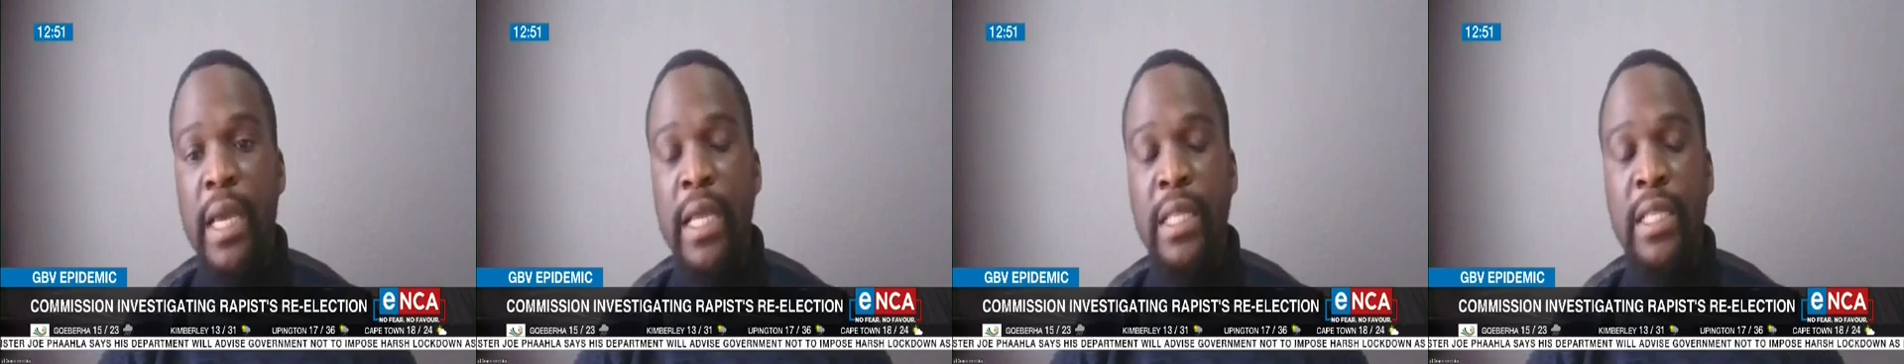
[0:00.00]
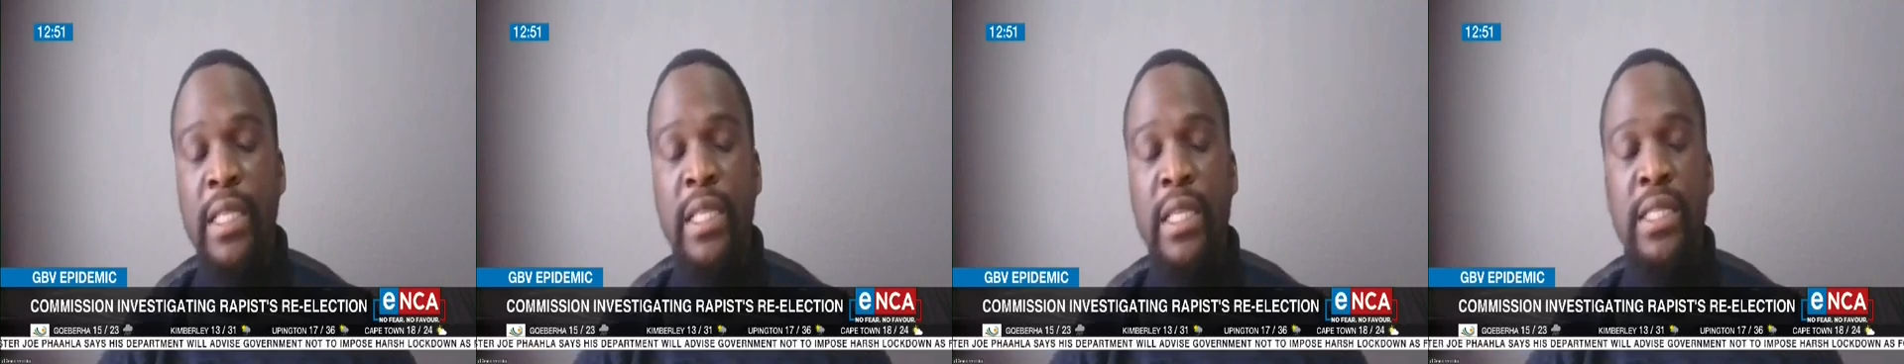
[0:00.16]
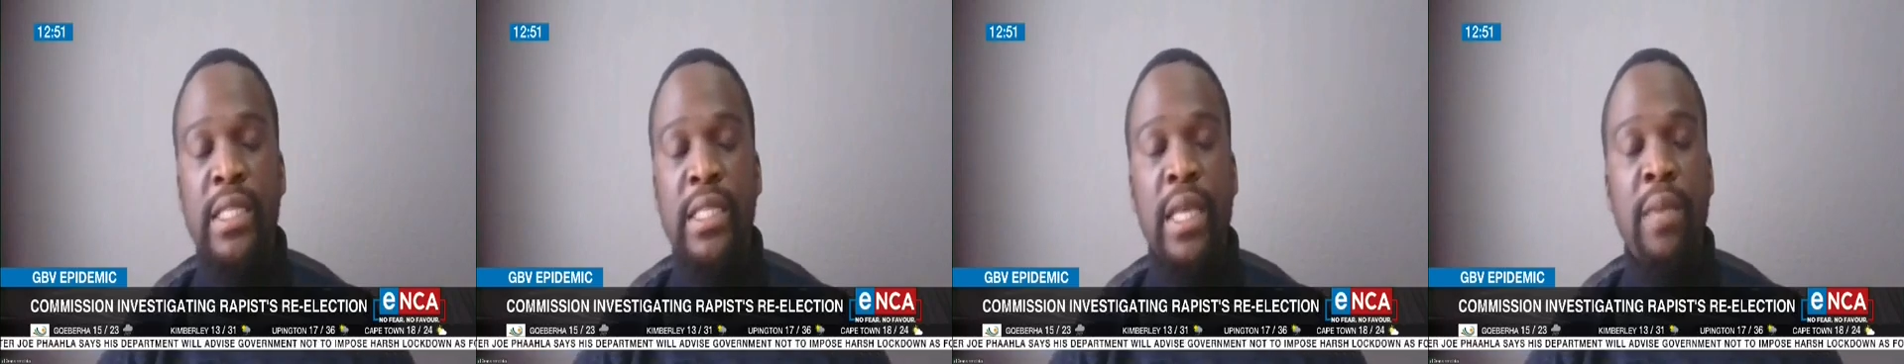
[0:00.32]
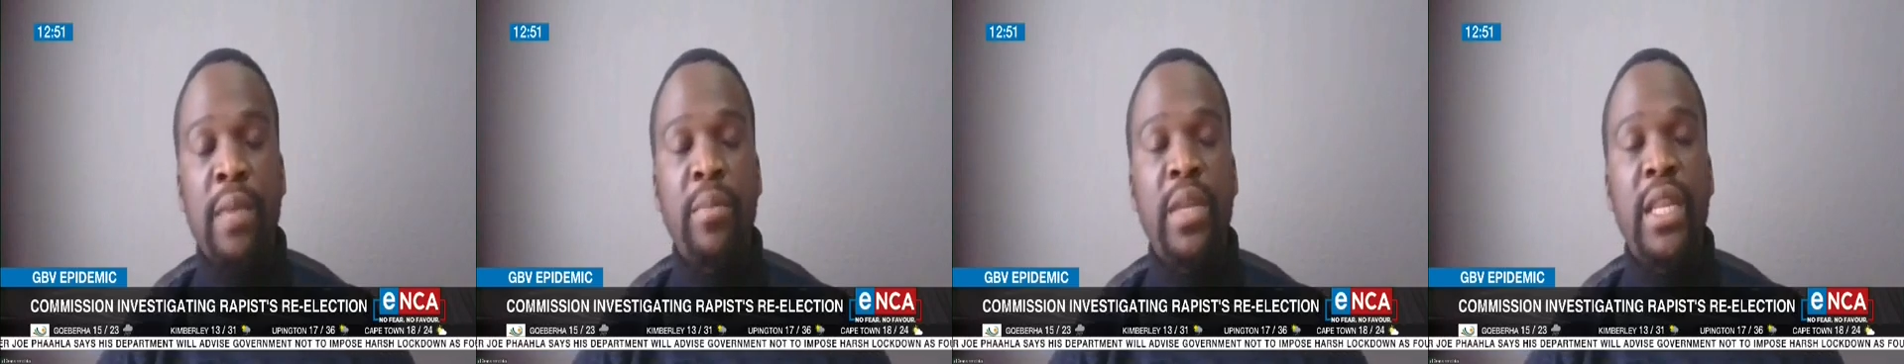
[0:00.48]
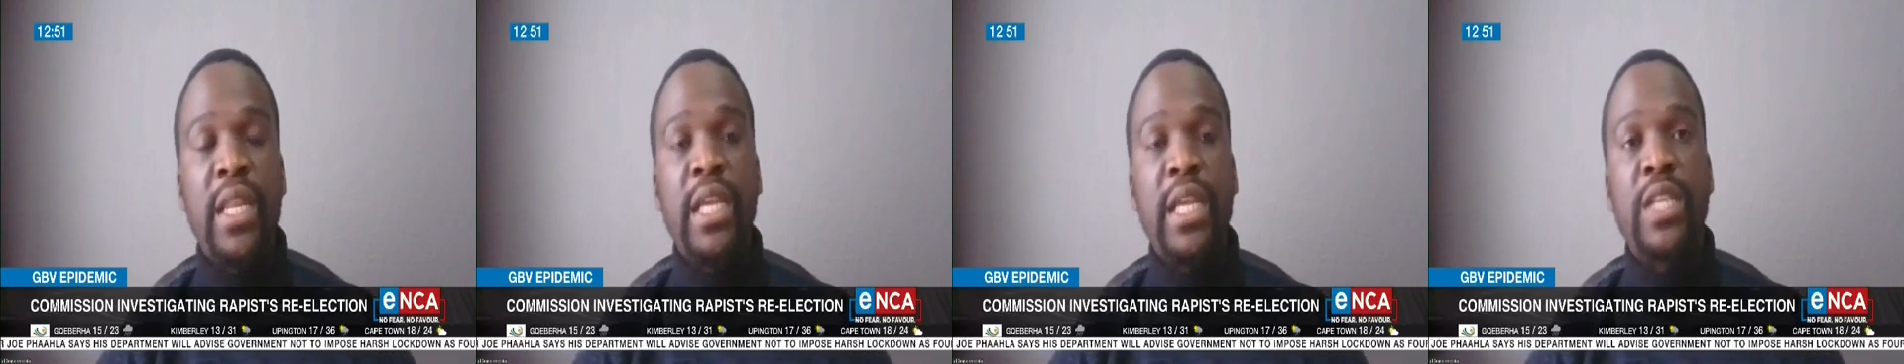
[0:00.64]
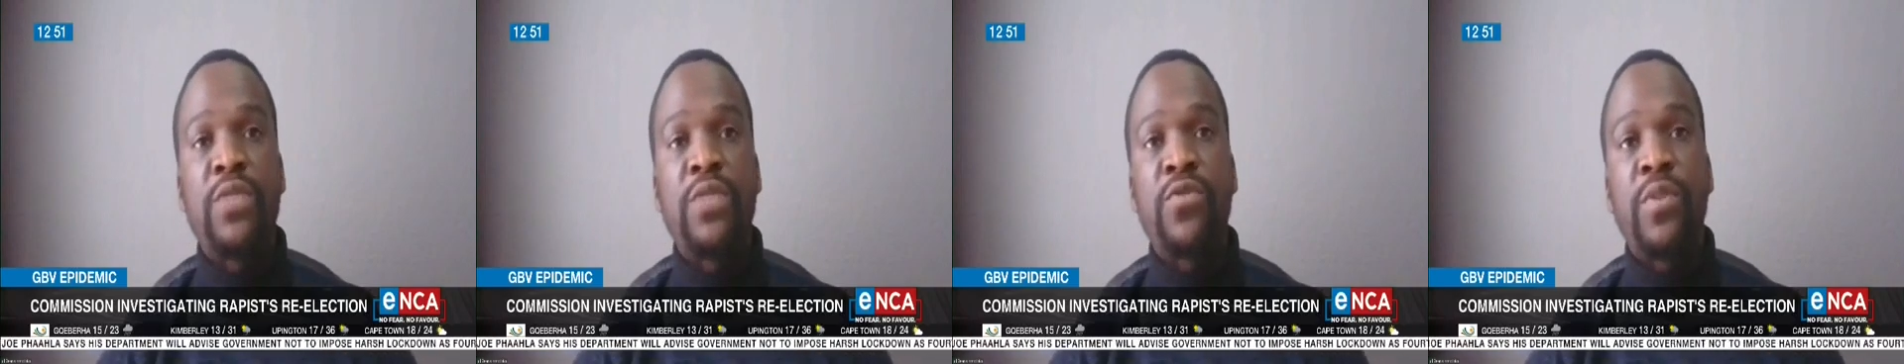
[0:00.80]
this
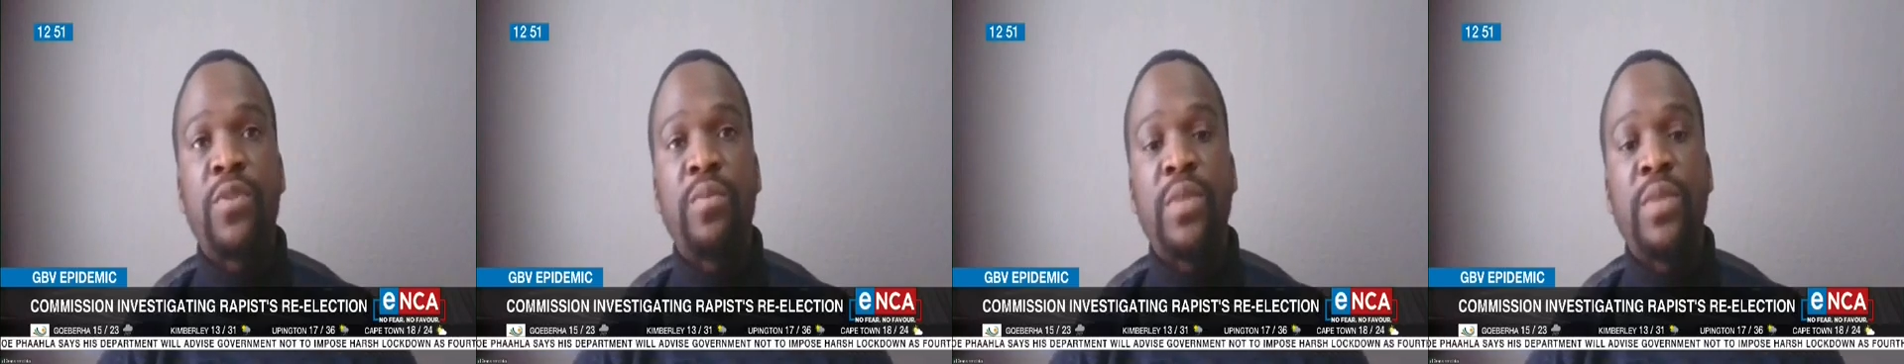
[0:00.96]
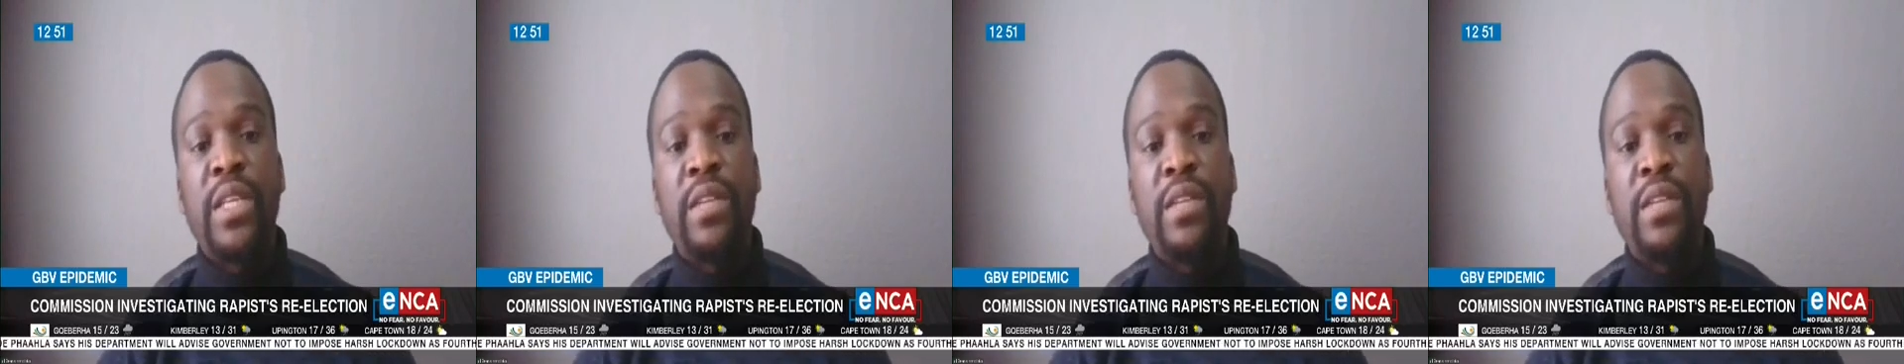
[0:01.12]
emanates from the